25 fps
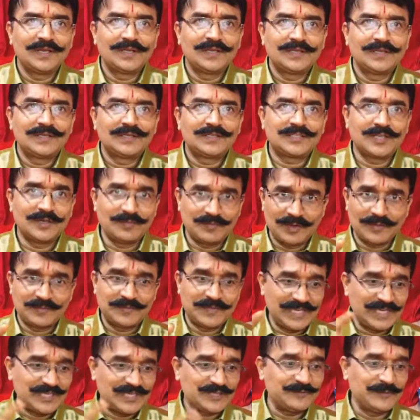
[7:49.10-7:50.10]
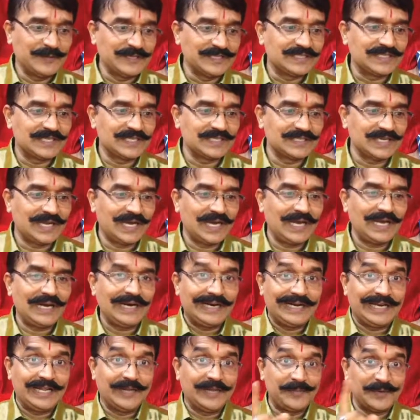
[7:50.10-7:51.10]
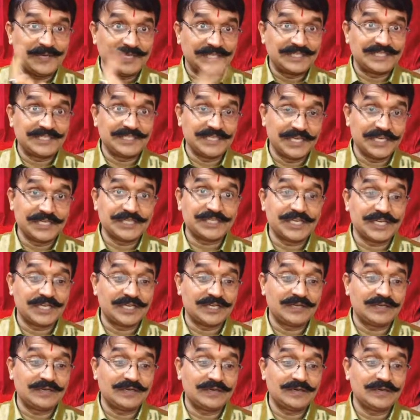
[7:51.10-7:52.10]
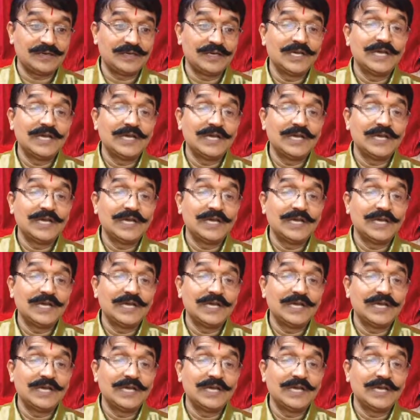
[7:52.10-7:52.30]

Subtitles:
some of the expenses are depreciation,